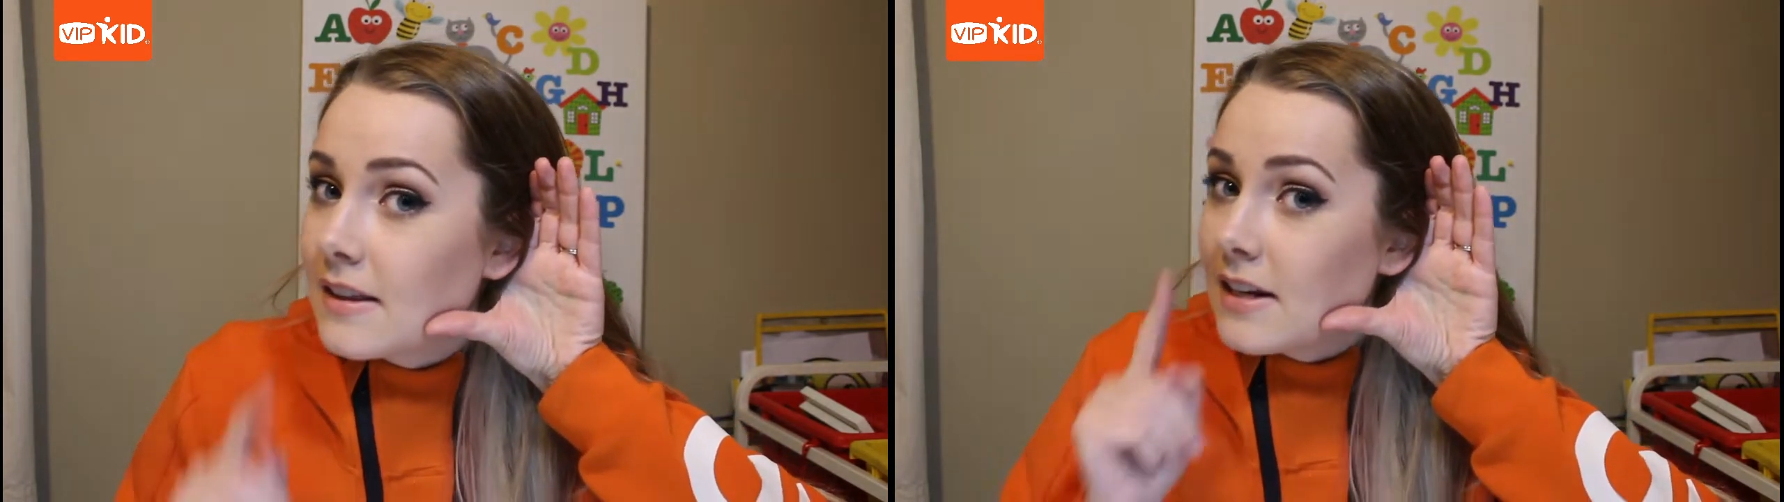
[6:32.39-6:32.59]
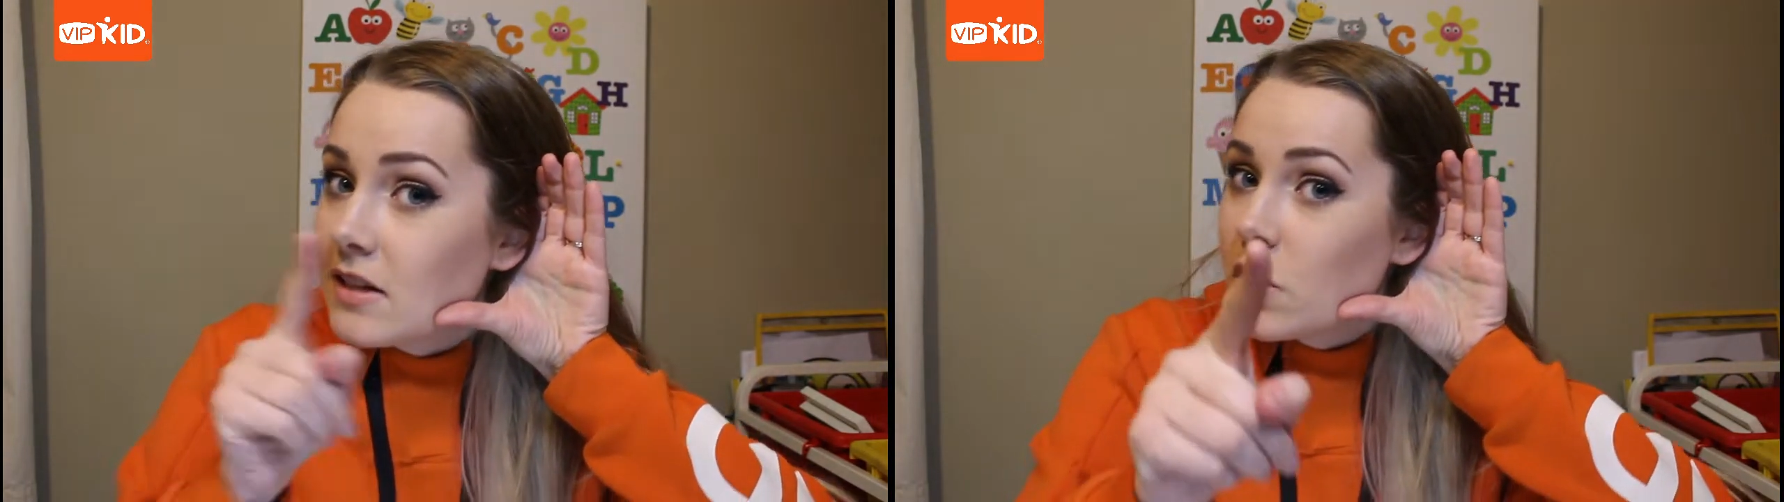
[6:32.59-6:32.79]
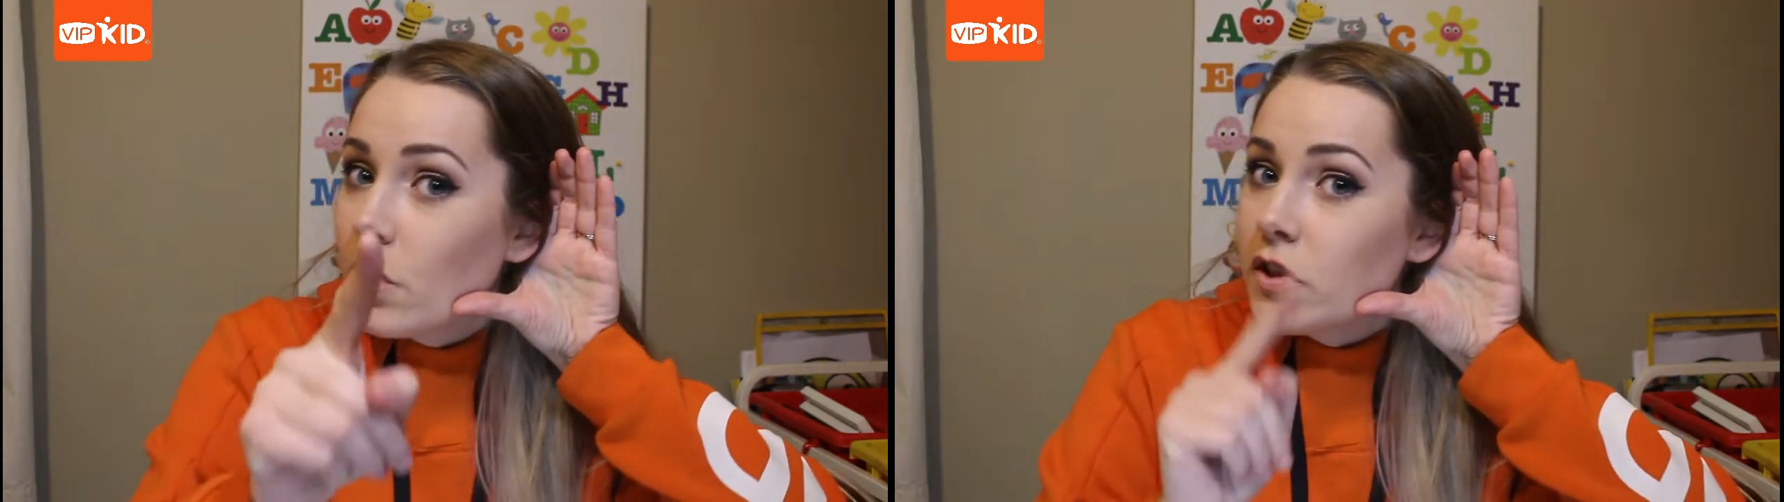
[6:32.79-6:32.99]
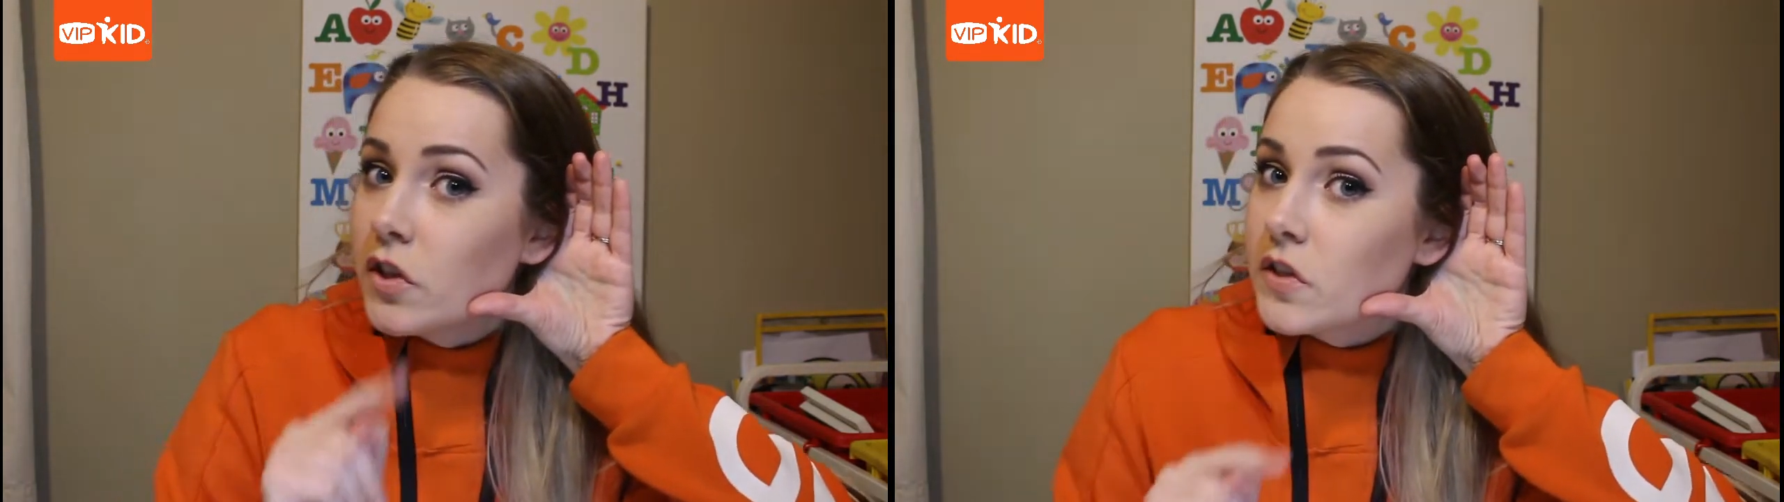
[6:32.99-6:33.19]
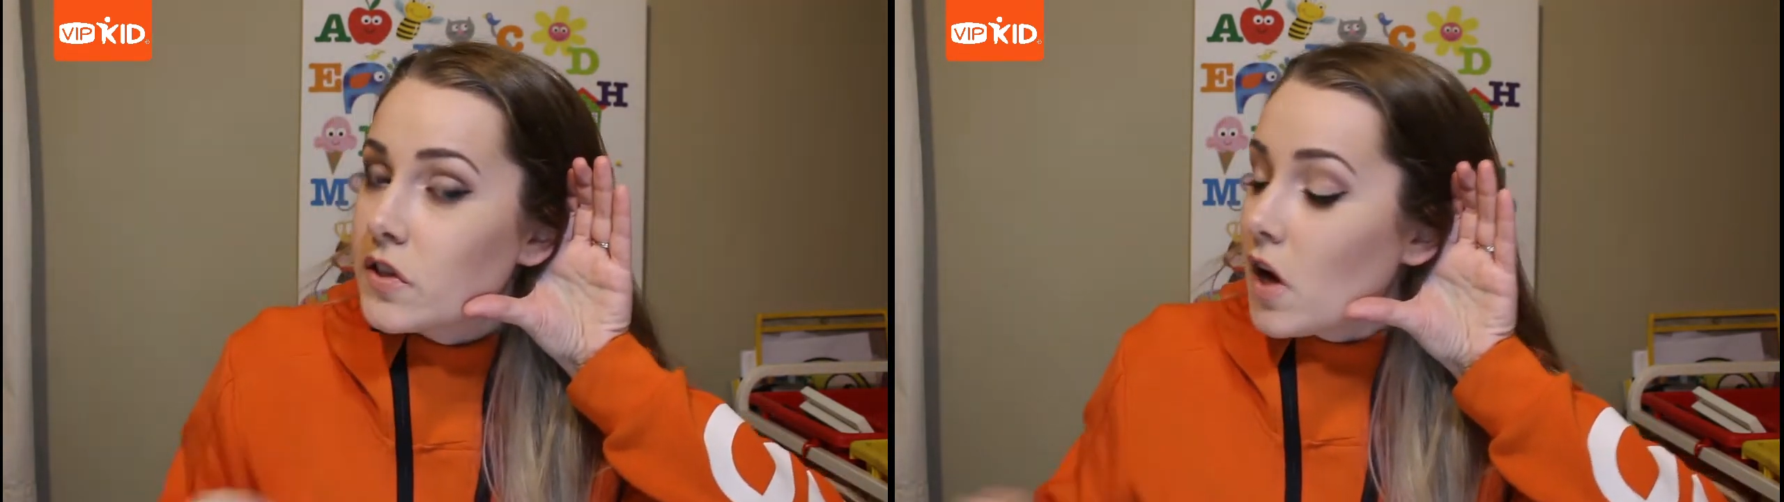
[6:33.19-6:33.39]
that it's your
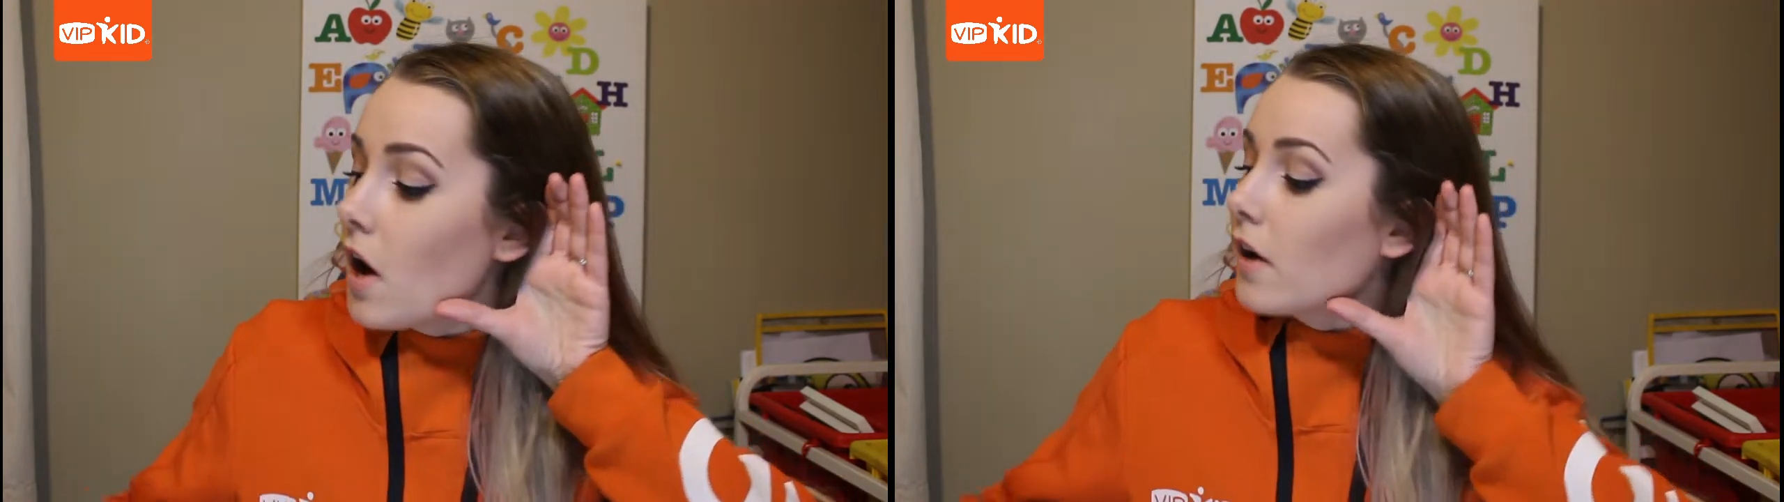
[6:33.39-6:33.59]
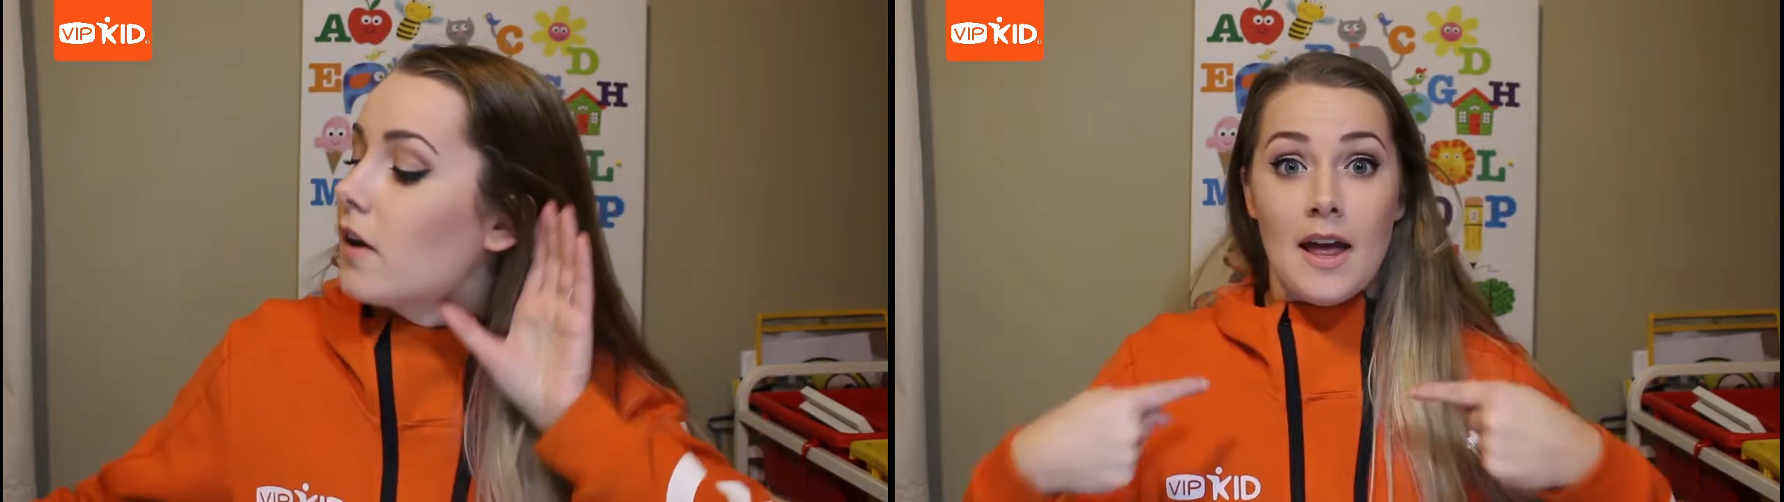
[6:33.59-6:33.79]
turn to talk.